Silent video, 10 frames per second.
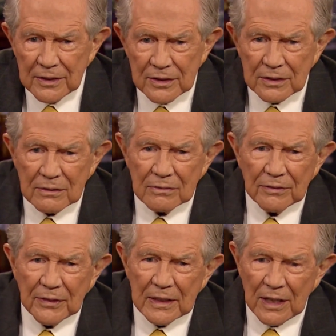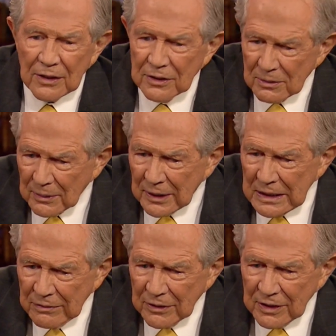I, just find it hard to
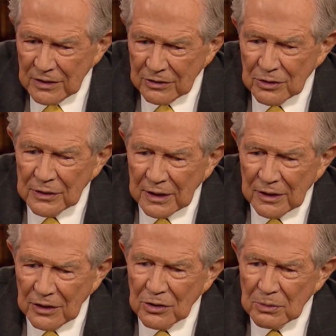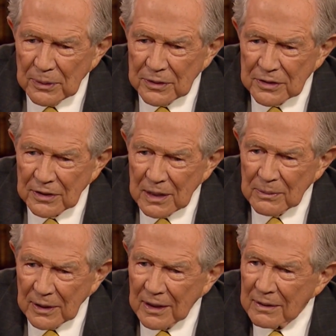believe that he's doing it to you, but at the same
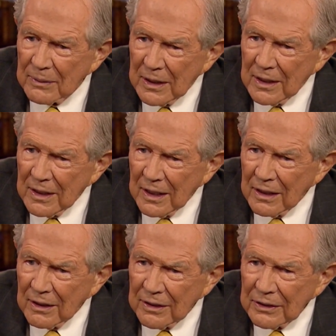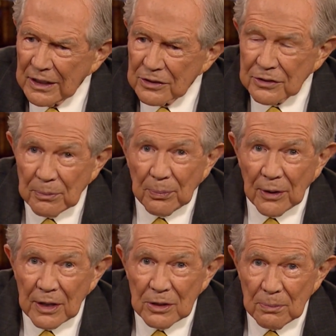time, uh, here's the
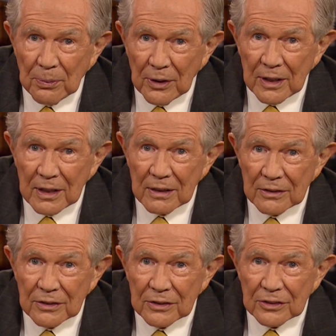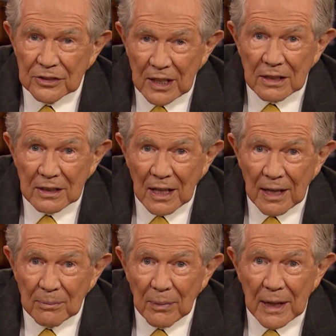prayer you pray Satan,
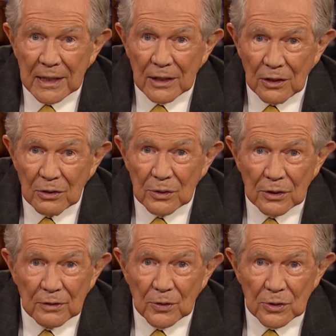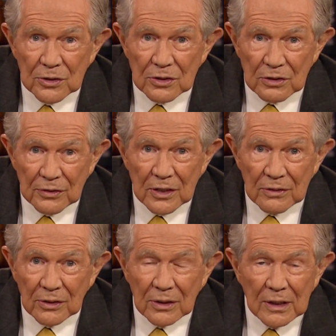I bind you and the forces of
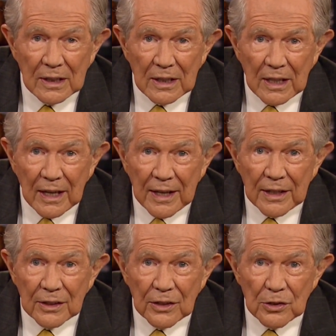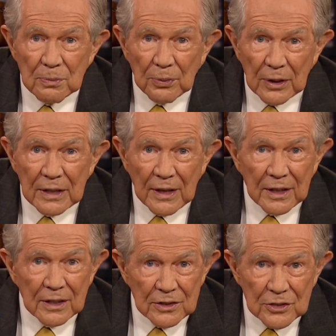evil. And you pray
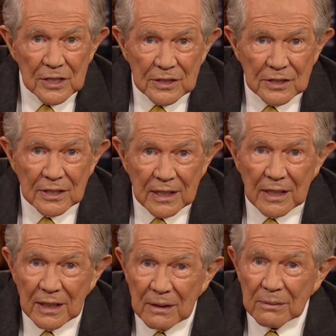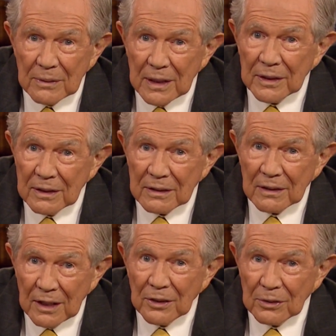that in Jesus' name and then
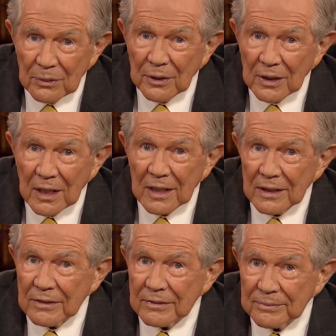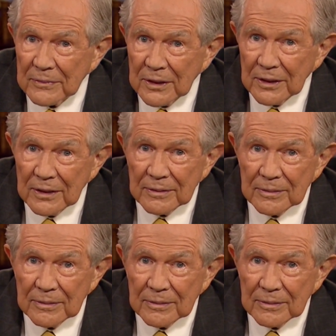get on with your life. Mm -hmm. All right?